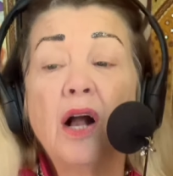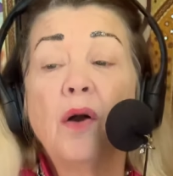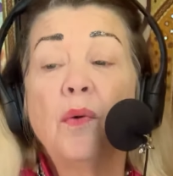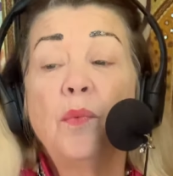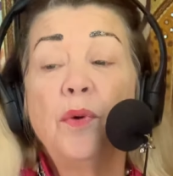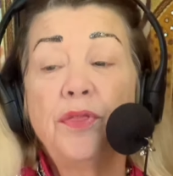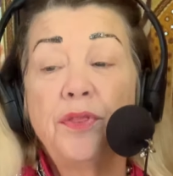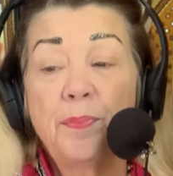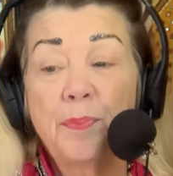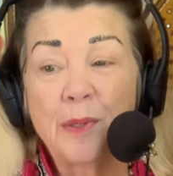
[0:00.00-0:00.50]

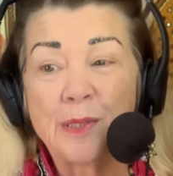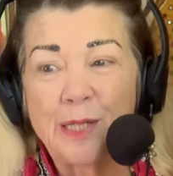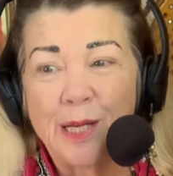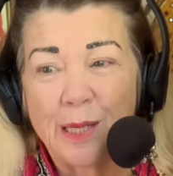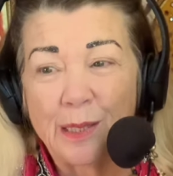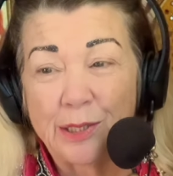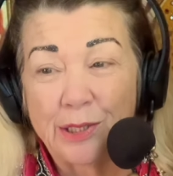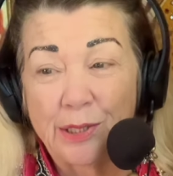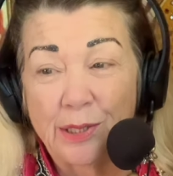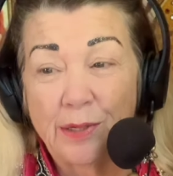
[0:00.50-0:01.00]
with the
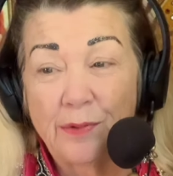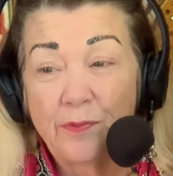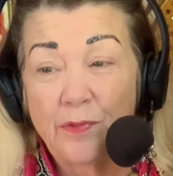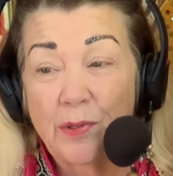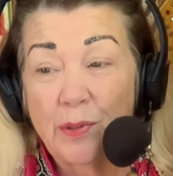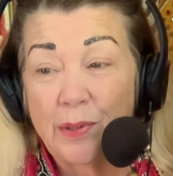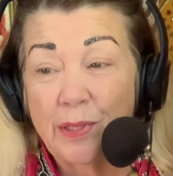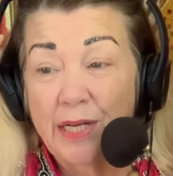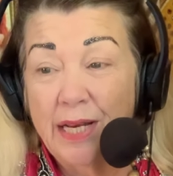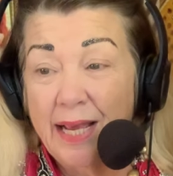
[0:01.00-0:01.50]
production of
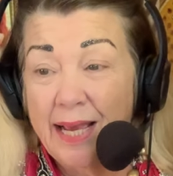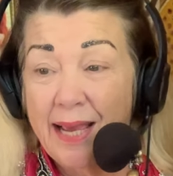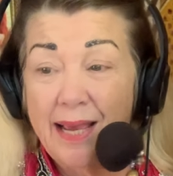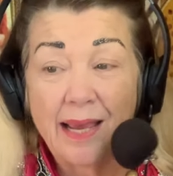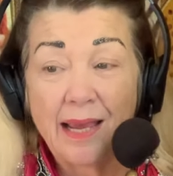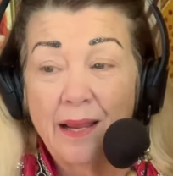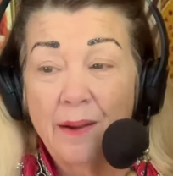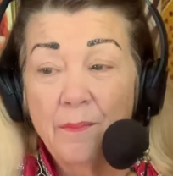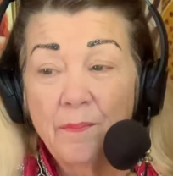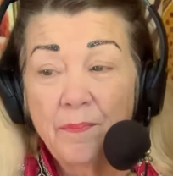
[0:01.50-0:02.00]
their
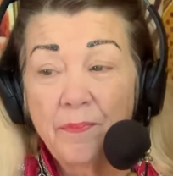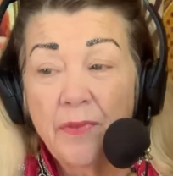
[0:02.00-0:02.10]
day.